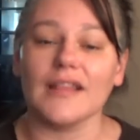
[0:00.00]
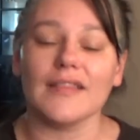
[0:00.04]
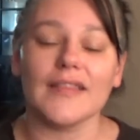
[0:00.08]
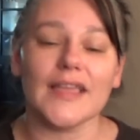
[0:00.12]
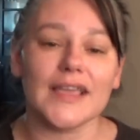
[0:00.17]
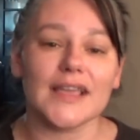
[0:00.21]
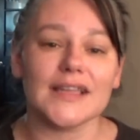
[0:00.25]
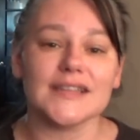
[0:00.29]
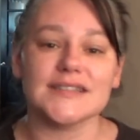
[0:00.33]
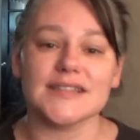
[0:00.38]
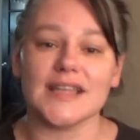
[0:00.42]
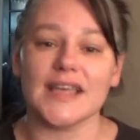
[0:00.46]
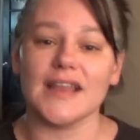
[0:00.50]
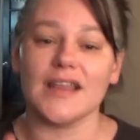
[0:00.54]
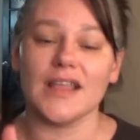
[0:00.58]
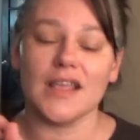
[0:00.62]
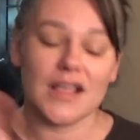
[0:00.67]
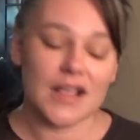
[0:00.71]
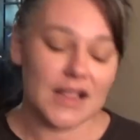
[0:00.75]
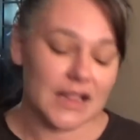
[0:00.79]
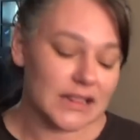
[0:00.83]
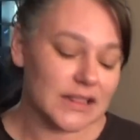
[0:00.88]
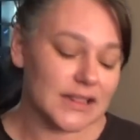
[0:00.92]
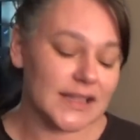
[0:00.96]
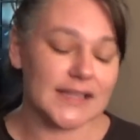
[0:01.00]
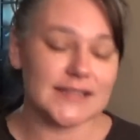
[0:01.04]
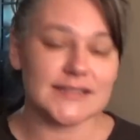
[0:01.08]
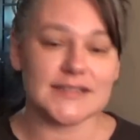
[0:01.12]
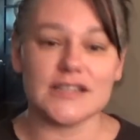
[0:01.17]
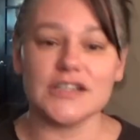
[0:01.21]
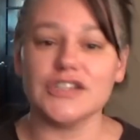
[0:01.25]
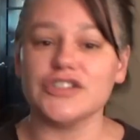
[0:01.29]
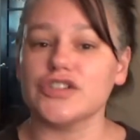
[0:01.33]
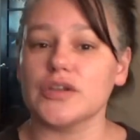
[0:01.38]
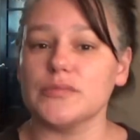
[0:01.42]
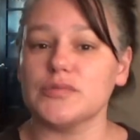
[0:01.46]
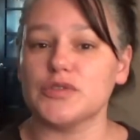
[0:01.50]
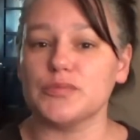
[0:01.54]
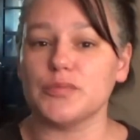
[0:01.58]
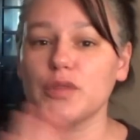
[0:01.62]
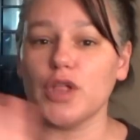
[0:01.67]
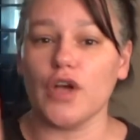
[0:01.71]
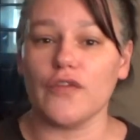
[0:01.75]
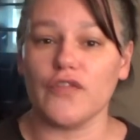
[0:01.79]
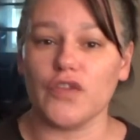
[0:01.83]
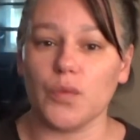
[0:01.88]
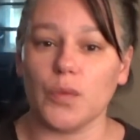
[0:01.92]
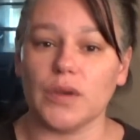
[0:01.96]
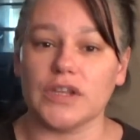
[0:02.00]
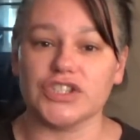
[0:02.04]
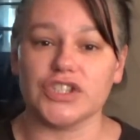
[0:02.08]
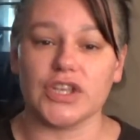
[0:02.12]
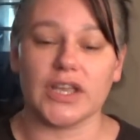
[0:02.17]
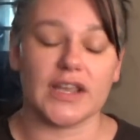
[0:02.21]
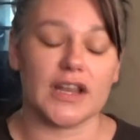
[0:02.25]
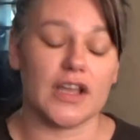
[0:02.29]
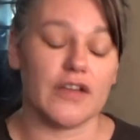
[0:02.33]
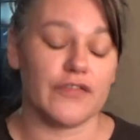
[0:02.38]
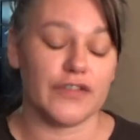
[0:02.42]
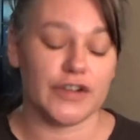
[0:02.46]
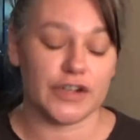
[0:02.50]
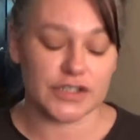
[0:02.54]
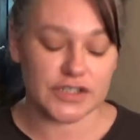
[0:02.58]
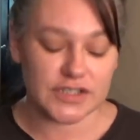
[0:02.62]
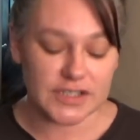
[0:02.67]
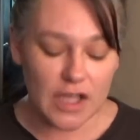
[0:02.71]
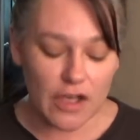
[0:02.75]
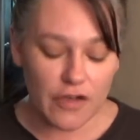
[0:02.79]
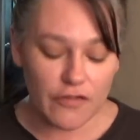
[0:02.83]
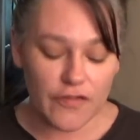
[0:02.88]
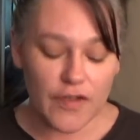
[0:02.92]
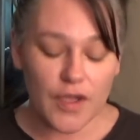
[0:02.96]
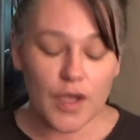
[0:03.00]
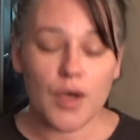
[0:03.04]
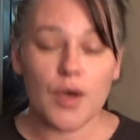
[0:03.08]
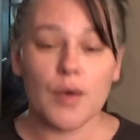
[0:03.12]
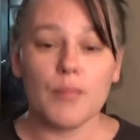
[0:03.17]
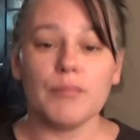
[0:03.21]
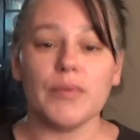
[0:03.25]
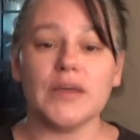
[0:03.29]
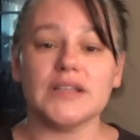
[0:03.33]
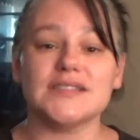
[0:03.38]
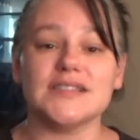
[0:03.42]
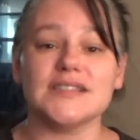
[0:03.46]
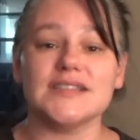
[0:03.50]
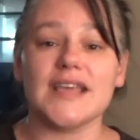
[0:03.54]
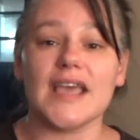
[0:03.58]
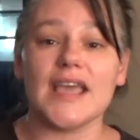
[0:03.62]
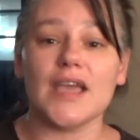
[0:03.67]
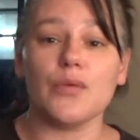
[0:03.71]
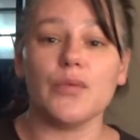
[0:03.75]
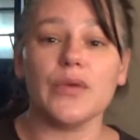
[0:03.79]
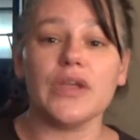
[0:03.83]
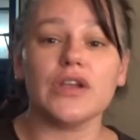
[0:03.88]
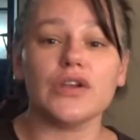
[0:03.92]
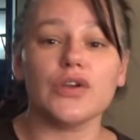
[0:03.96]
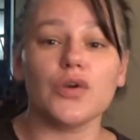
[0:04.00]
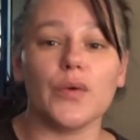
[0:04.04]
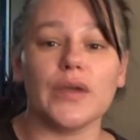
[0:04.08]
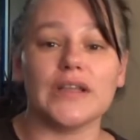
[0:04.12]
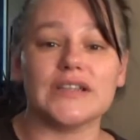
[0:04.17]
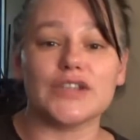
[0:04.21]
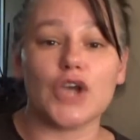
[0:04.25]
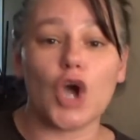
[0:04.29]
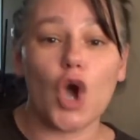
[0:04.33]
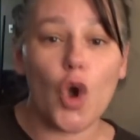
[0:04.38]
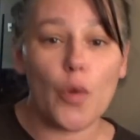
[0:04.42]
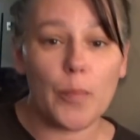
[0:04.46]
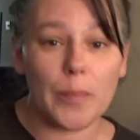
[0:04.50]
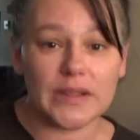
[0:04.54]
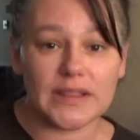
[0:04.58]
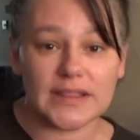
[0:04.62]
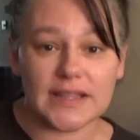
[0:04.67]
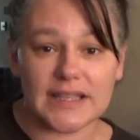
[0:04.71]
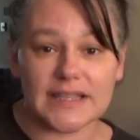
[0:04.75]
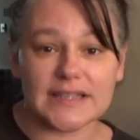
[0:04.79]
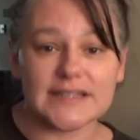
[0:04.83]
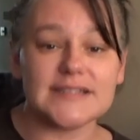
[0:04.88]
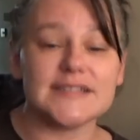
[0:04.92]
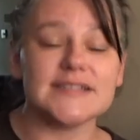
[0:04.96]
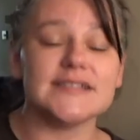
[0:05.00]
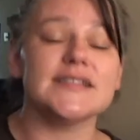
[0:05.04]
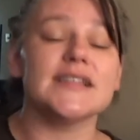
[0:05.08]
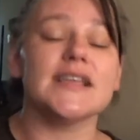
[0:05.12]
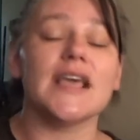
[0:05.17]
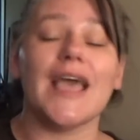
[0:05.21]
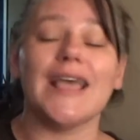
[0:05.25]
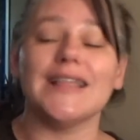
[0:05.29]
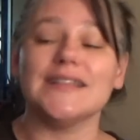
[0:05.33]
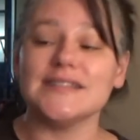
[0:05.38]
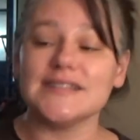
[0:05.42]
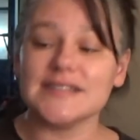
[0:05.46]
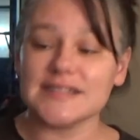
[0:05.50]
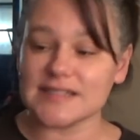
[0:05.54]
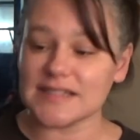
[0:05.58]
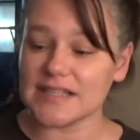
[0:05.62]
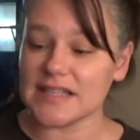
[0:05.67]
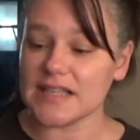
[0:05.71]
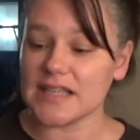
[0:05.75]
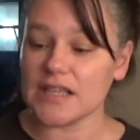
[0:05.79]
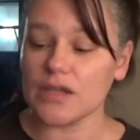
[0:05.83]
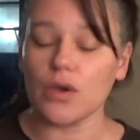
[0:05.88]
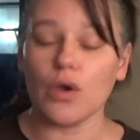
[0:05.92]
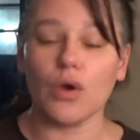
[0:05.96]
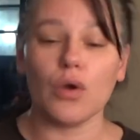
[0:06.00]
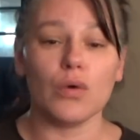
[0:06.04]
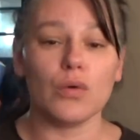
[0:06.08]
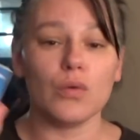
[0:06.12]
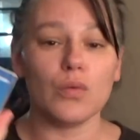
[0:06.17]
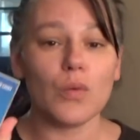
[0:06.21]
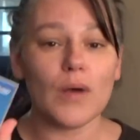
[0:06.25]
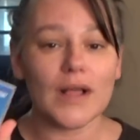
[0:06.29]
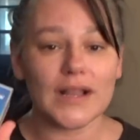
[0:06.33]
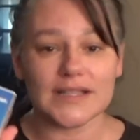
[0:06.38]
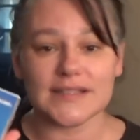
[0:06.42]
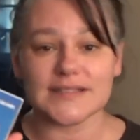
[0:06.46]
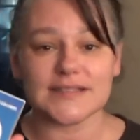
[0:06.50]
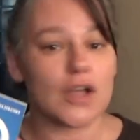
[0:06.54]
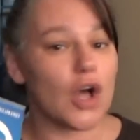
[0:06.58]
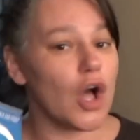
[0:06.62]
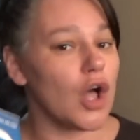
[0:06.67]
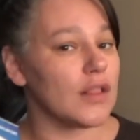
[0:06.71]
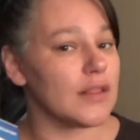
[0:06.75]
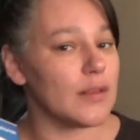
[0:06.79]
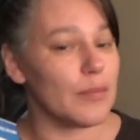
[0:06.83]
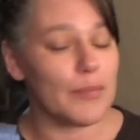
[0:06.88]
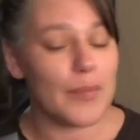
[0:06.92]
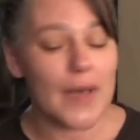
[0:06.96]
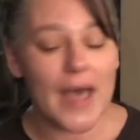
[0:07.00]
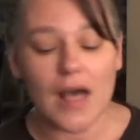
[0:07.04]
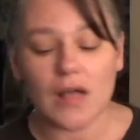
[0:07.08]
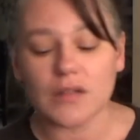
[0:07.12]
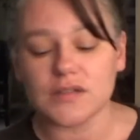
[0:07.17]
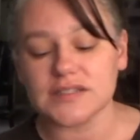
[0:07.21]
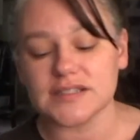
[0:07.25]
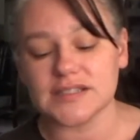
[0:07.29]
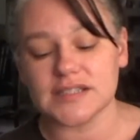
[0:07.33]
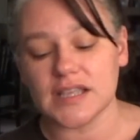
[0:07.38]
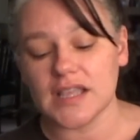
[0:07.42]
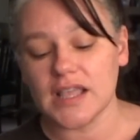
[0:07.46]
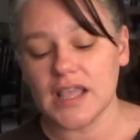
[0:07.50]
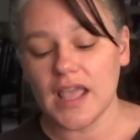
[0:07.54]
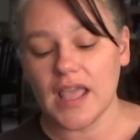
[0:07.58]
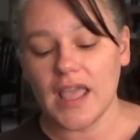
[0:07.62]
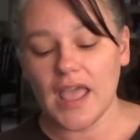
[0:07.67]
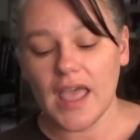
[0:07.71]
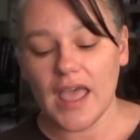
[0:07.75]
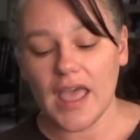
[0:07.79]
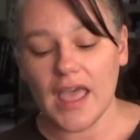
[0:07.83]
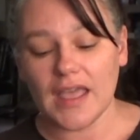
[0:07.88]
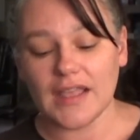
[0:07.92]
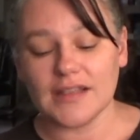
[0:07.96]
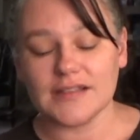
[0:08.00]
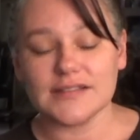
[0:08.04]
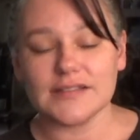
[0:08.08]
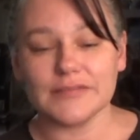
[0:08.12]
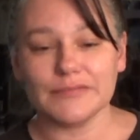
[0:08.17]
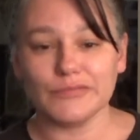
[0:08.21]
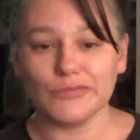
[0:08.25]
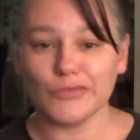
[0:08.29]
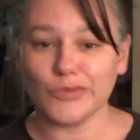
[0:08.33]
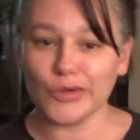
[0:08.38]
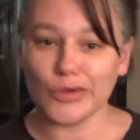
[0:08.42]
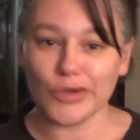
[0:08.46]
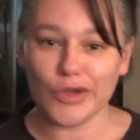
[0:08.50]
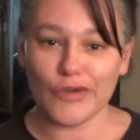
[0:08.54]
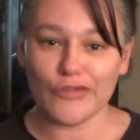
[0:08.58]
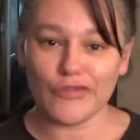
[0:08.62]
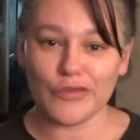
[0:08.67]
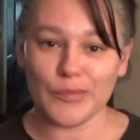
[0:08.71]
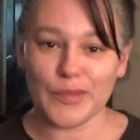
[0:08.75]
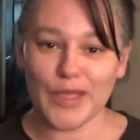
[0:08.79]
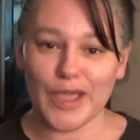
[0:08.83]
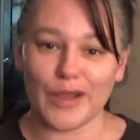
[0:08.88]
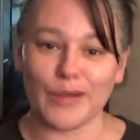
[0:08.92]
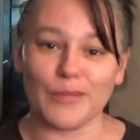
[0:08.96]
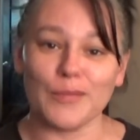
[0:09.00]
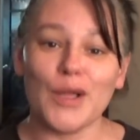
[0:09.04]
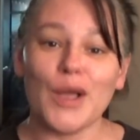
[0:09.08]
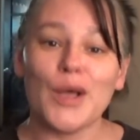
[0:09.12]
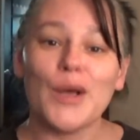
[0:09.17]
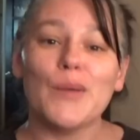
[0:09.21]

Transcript: Like I said, links in the description below if you want to check it out for yourself. But today we are going to open this and see what it's all about, and we'll go from there.